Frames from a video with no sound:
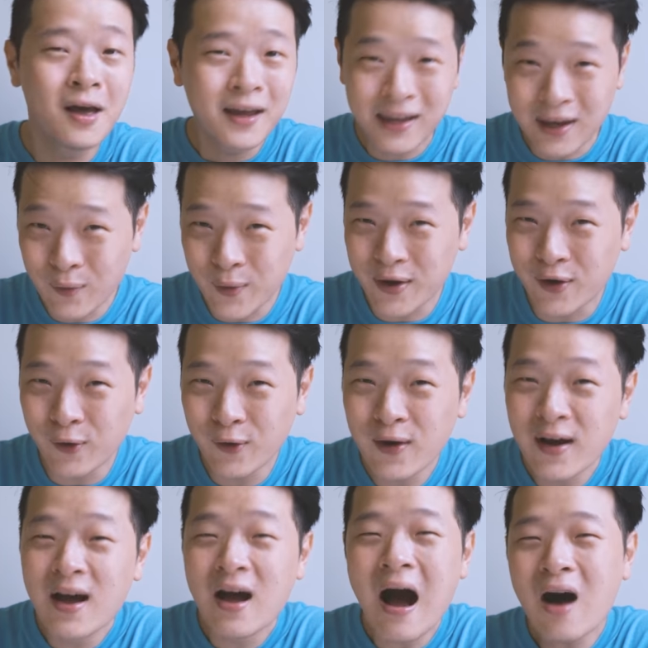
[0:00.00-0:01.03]
Here we go.
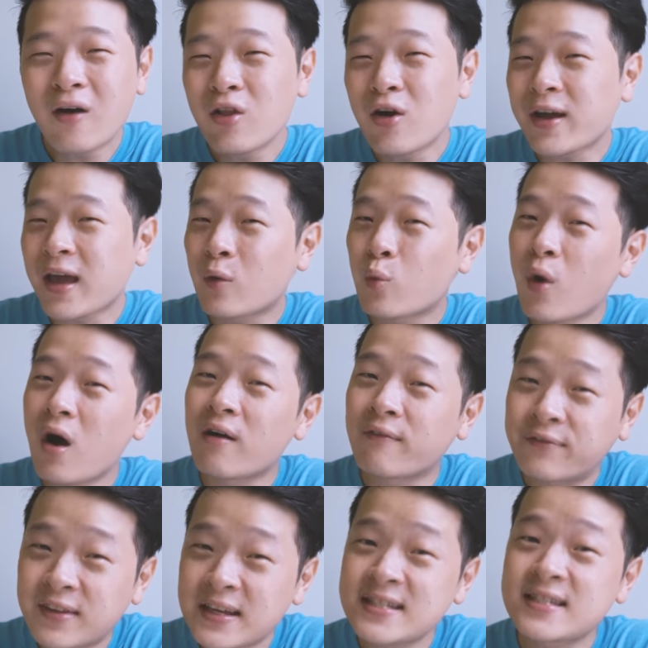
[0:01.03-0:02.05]
How long can one
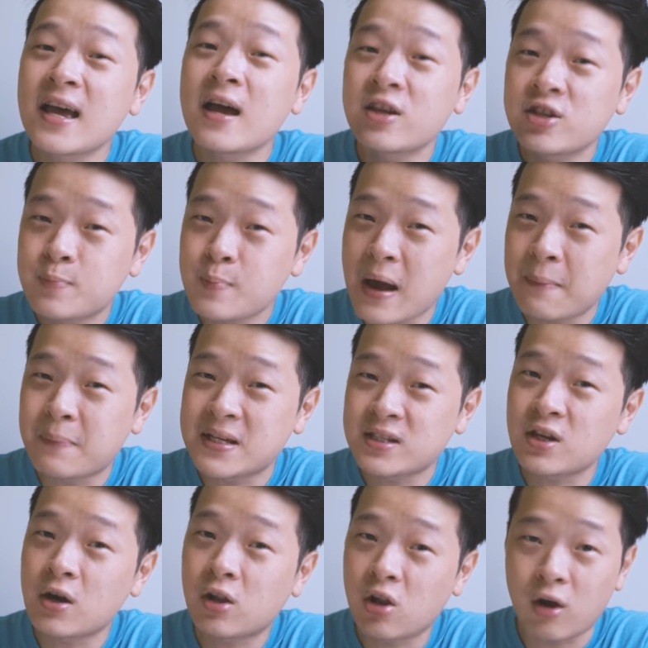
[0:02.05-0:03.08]
of these smart
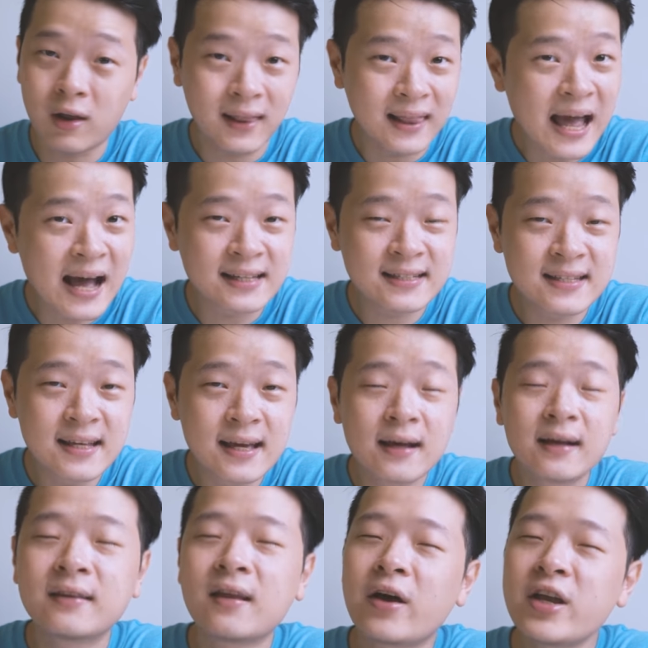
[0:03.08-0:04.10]
pixel clock last?
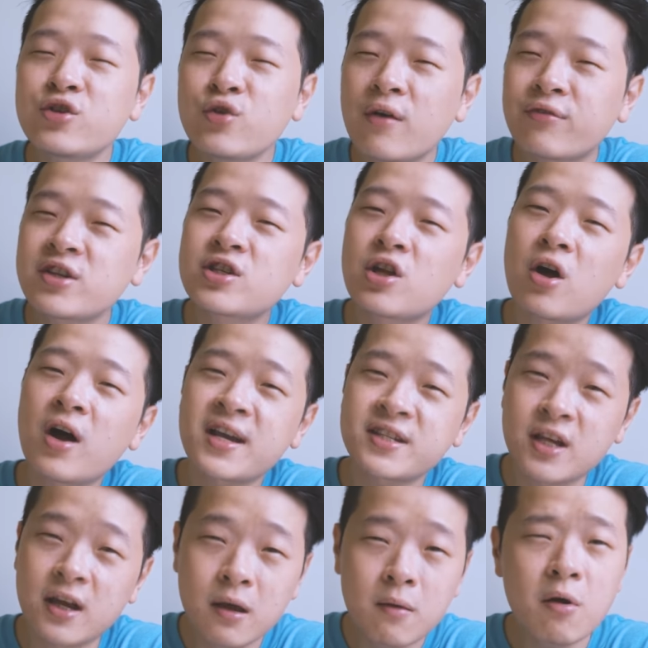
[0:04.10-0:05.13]
Now each one of these clock
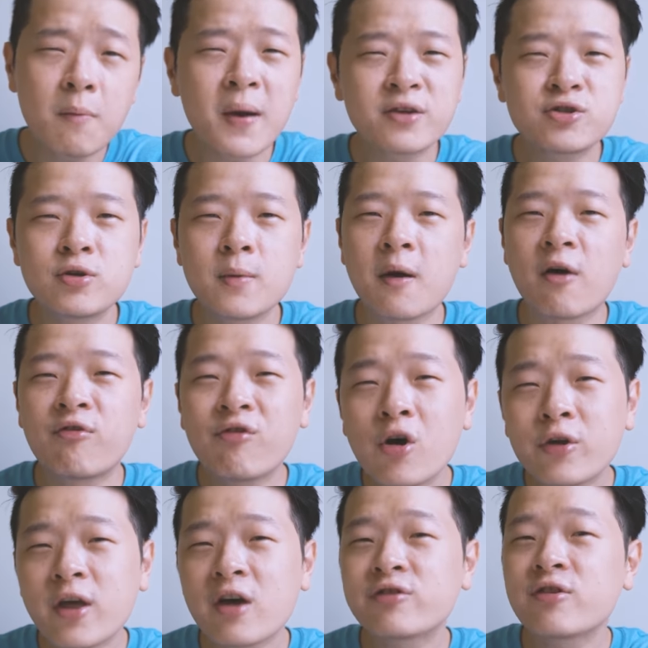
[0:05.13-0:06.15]
has an inbuilt battery of about
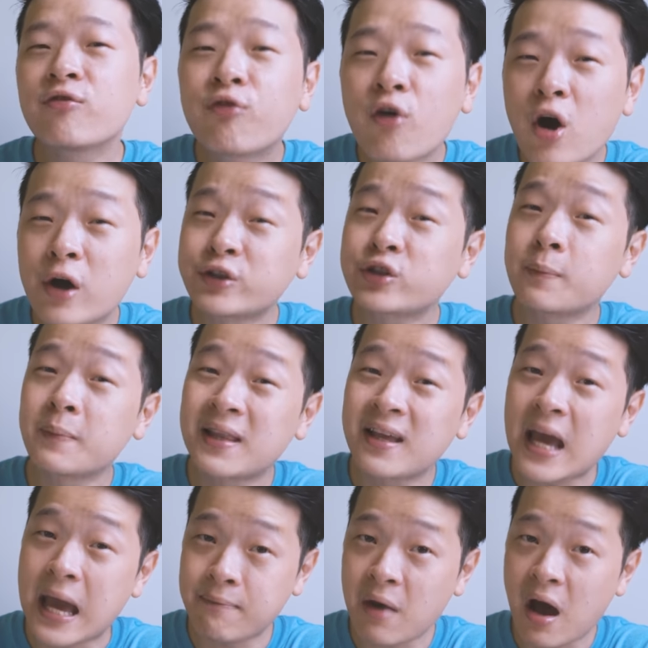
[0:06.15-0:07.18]
4,400
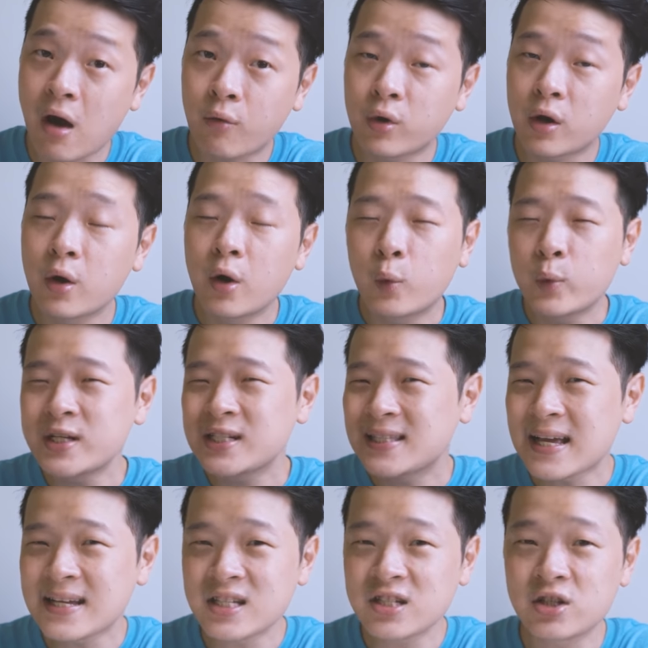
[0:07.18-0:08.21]
mAh, which
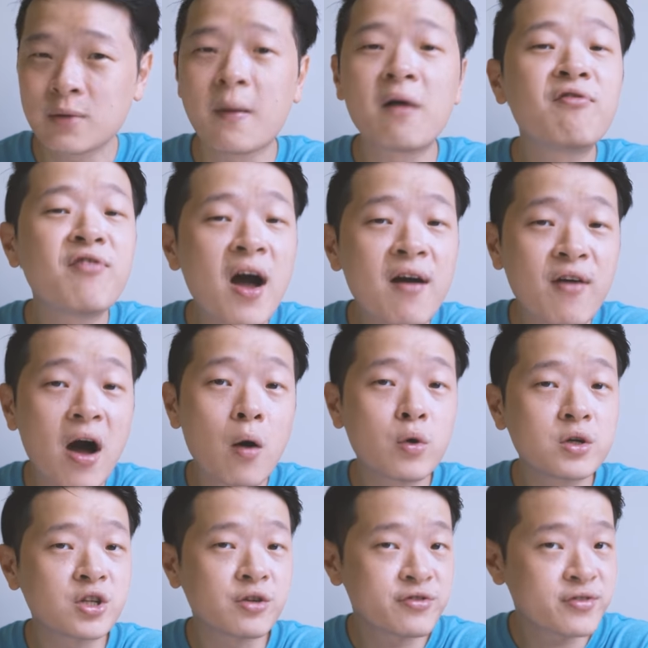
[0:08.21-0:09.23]
lasts us about 5
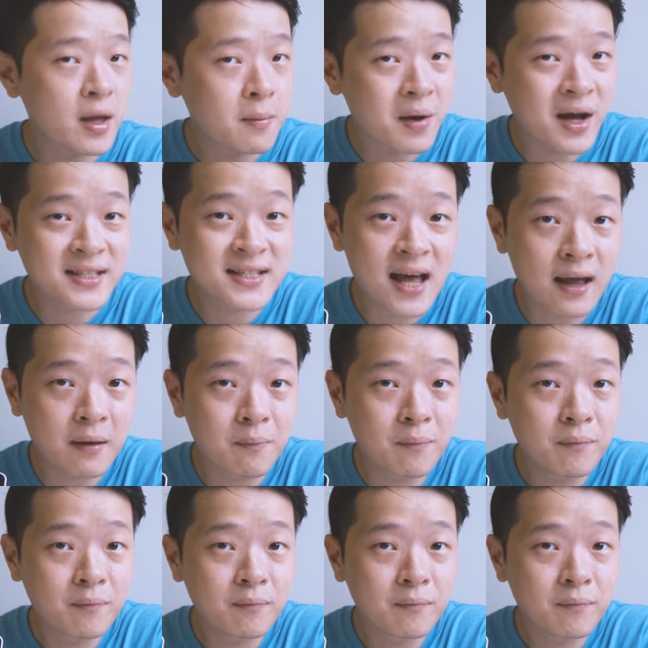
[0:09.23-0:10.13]
hours of standby time.